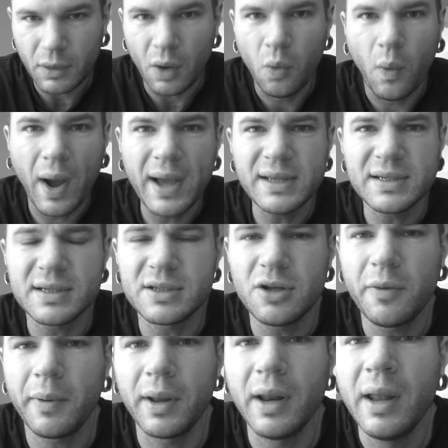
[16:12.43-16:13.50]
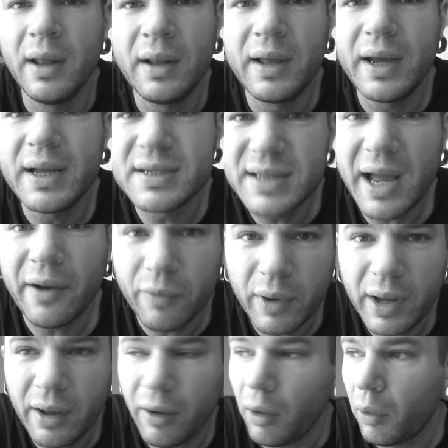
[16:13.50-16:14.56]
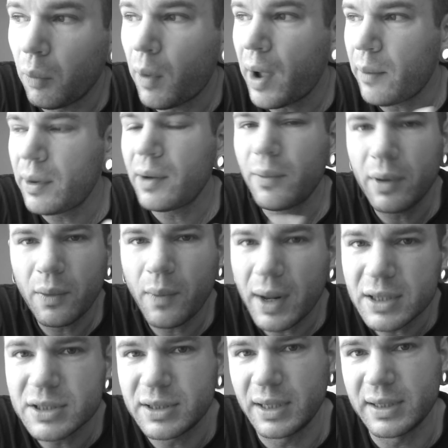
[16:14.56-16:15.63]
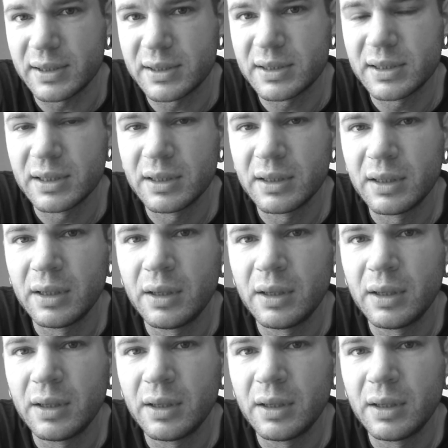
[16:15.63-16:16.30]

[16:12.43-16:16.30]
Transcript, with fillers: Why is it stupid? It's not real. Why would I want to watch this?